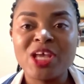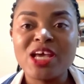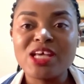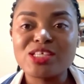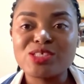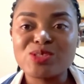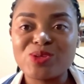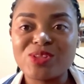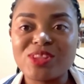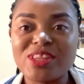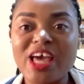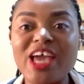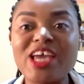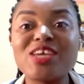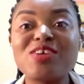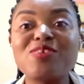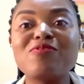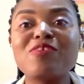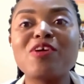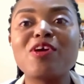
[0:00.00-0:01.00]
So thank
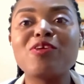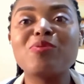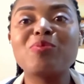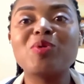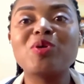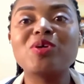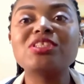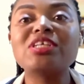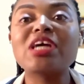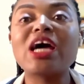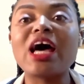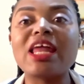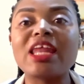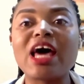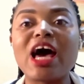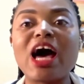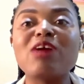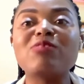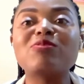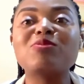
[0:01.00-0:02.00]
you very much and
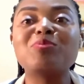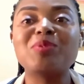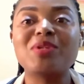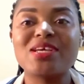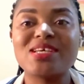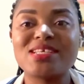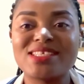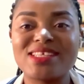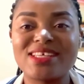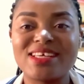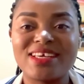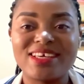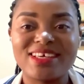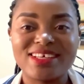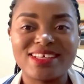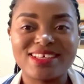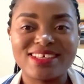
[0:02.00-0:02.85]
have a blessed day.